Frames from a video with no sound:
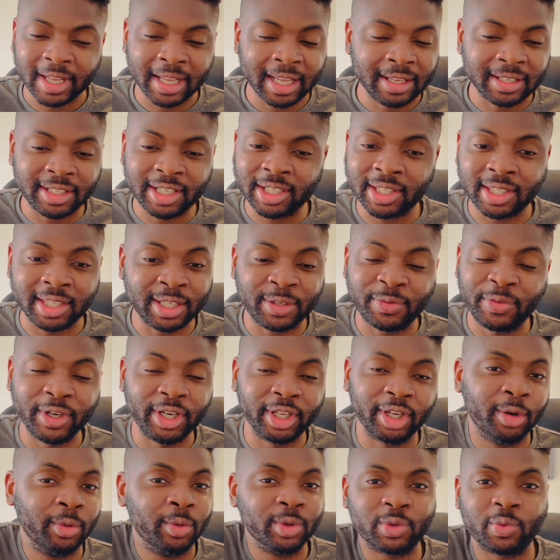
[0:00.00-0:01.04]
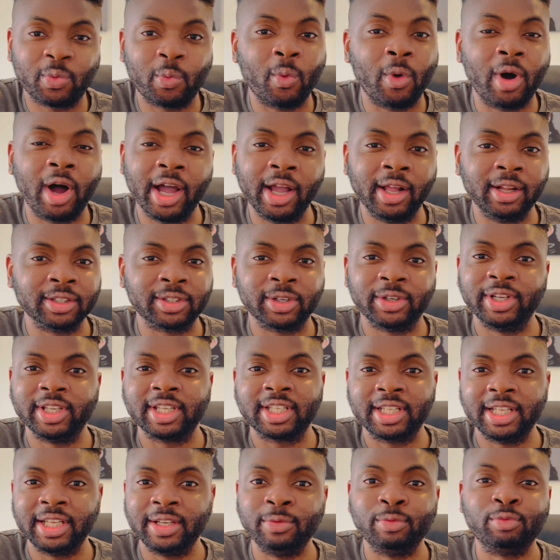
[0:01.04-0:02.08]
Just this video was wild,
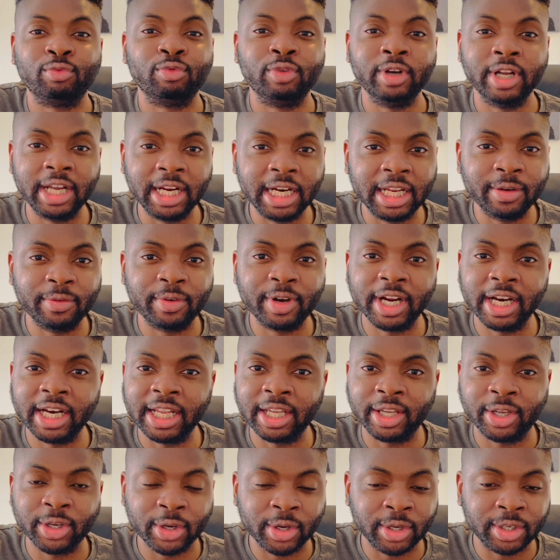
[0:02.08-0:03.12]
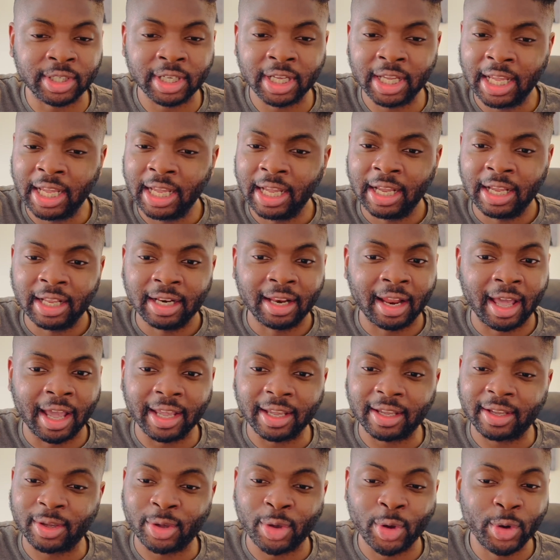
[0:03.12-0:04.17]
honestly. Really, really good.
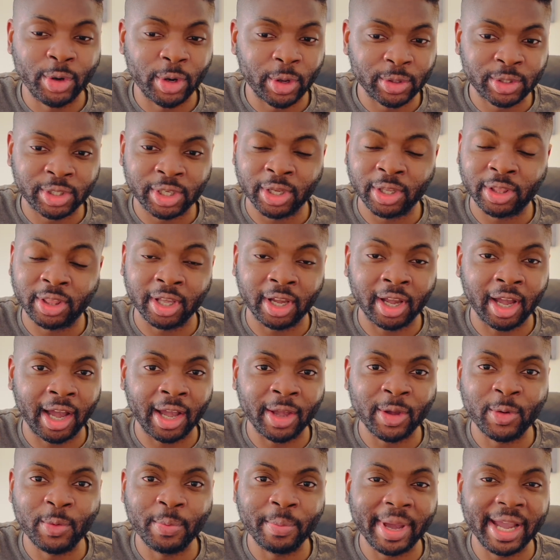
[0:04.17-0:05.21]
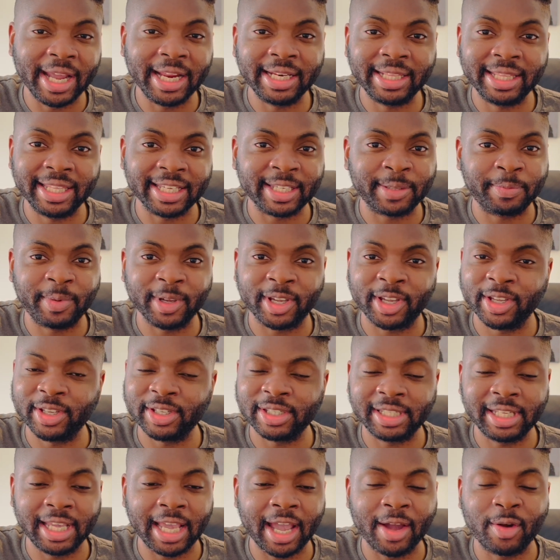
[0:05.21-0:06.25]
Like, kudos to the guy who made this
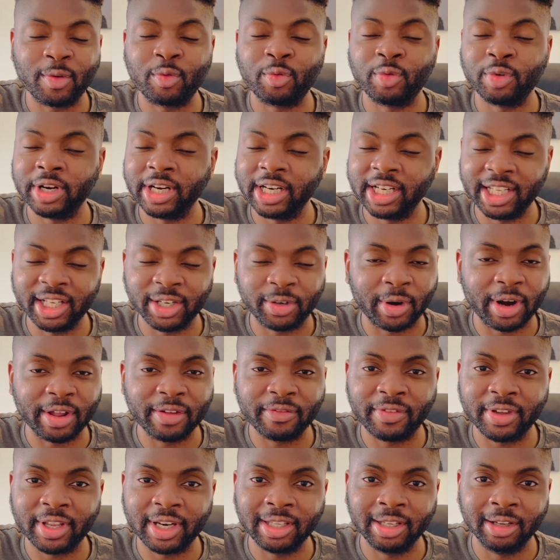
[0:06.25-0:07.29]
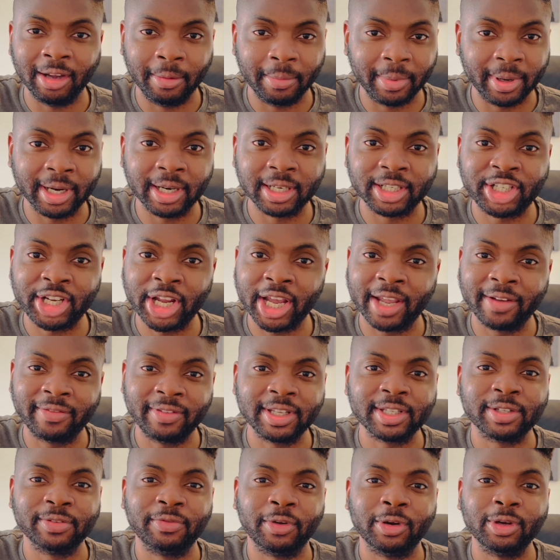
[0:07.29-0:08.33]
because, yeah, really great video. I'm gonna check if
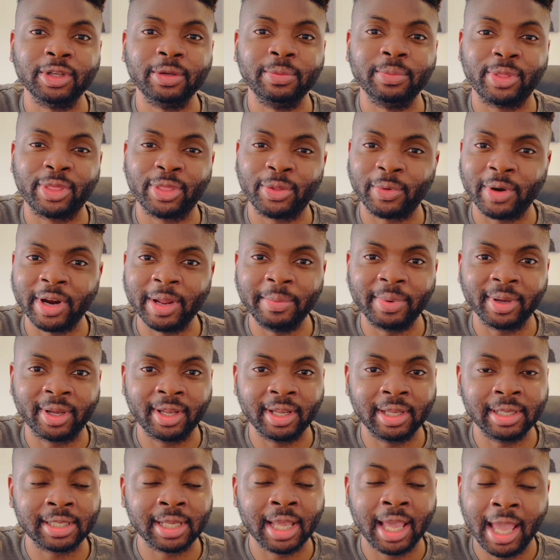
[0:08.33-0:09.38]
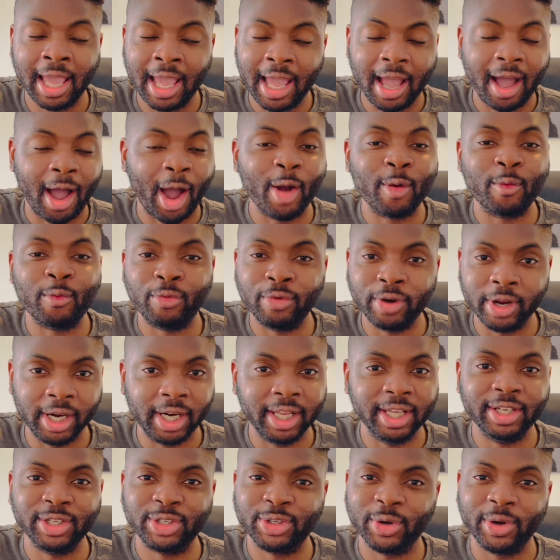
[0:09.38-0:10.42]
there's a volume 3 because I
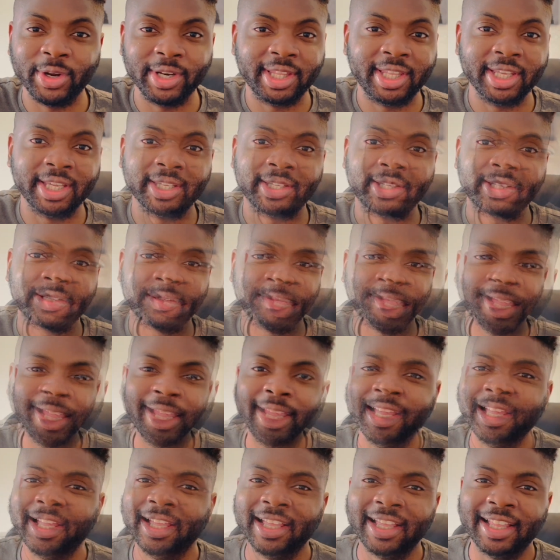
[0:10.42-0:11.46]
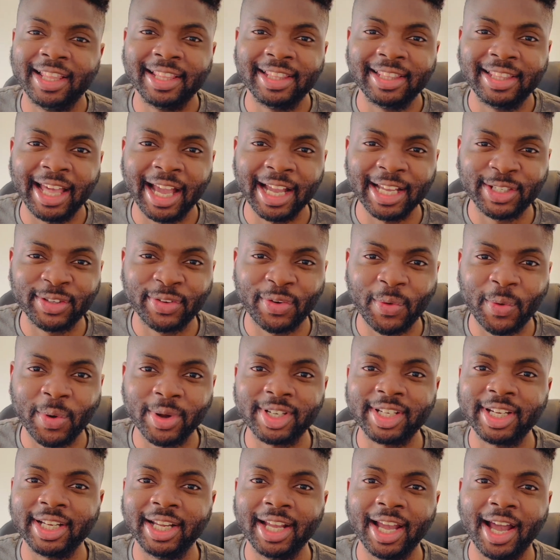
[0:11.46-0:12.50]
really enjoyed this. Thanks for
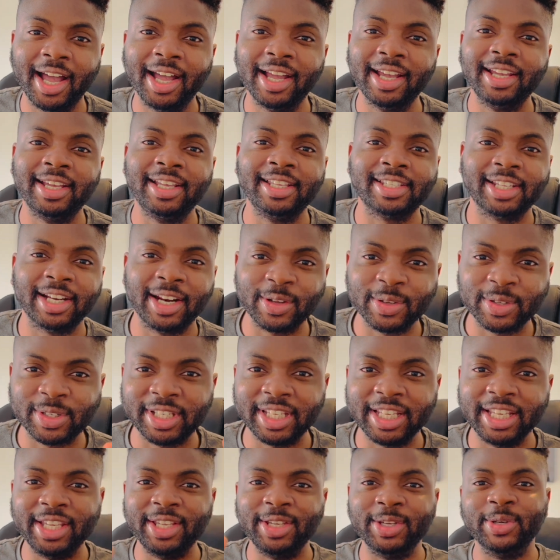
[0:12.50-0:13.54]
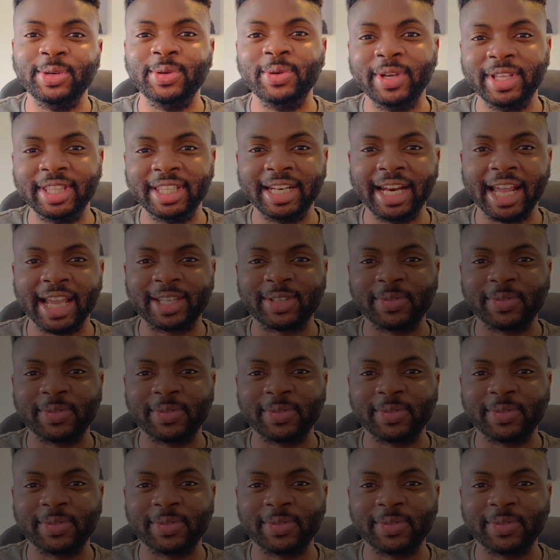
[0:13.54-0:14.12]
watching, guys, and I'll see you in the next